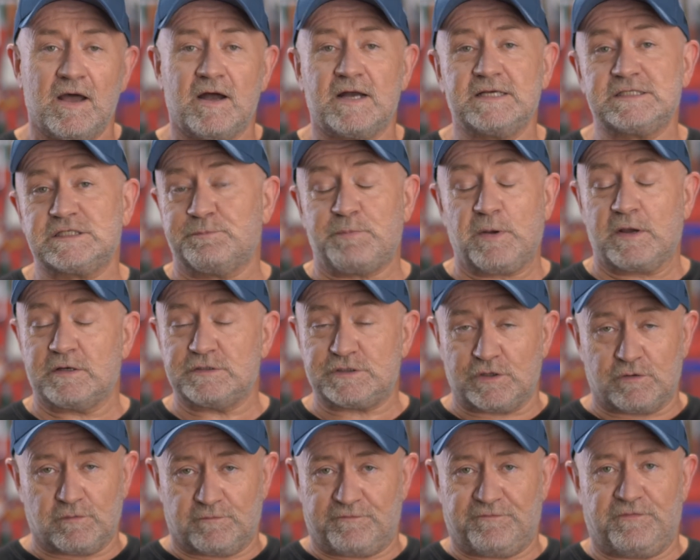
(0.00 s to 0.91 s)
I suppose
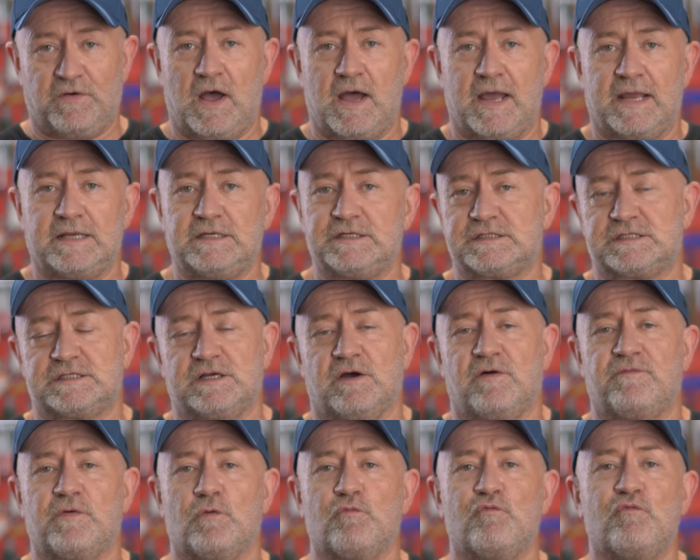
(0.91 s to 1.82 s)
you could find
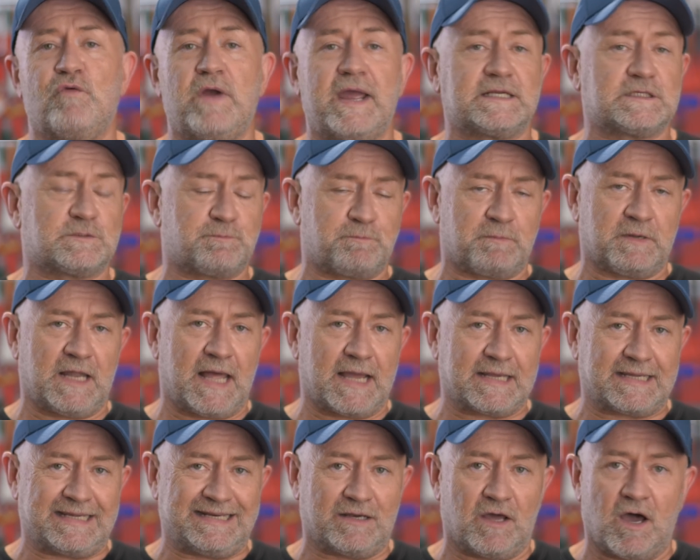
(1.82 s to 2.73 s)
yourself a wrecked
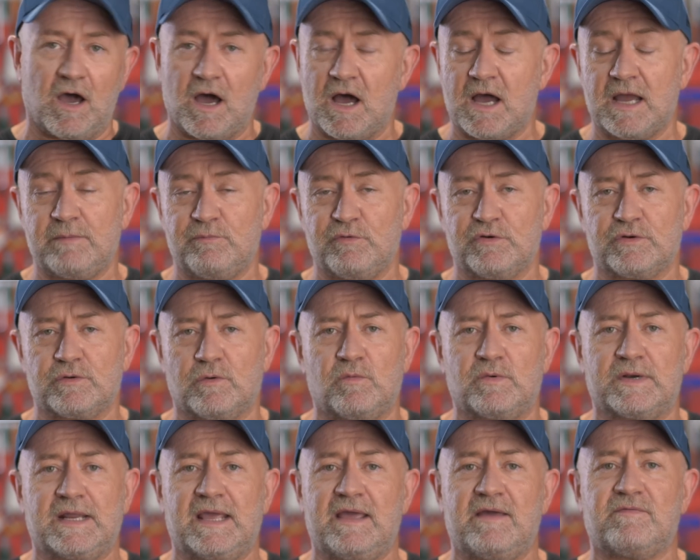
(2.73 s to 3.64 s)
plug-in hybrid or
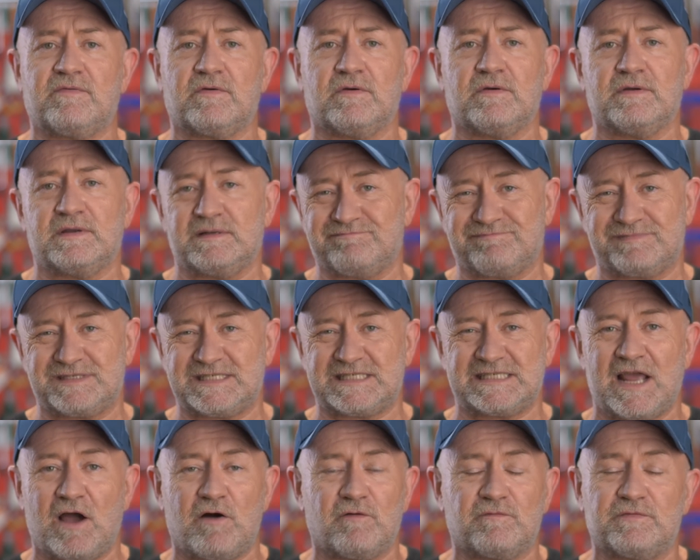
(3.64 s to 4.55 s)
whatever and
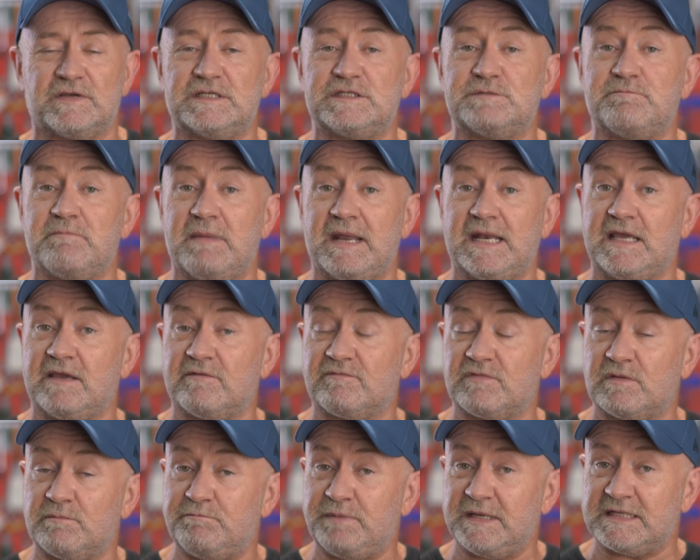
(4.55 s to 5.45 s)
salvage many
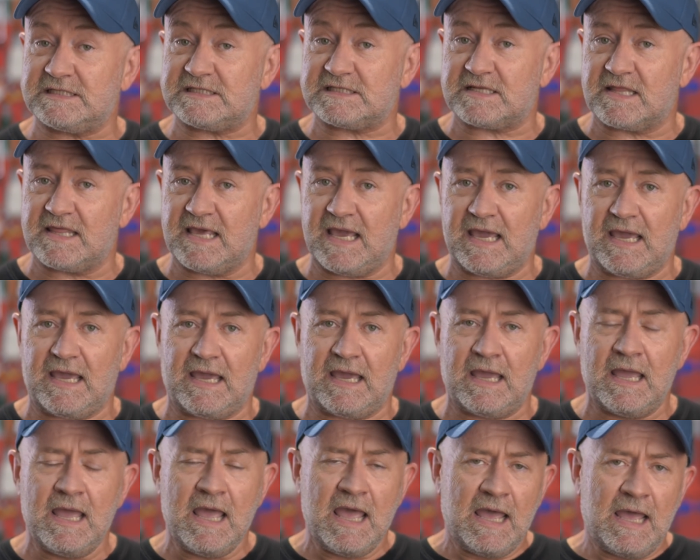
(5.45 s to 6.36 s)
of the bits
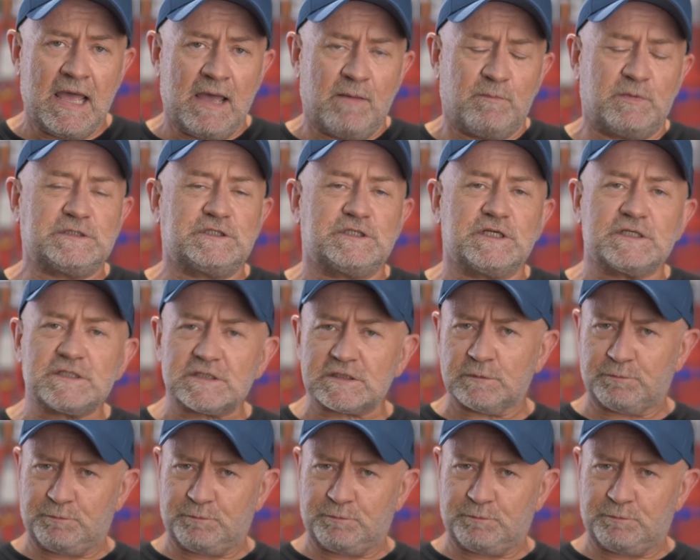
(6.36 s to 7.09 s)
there. But just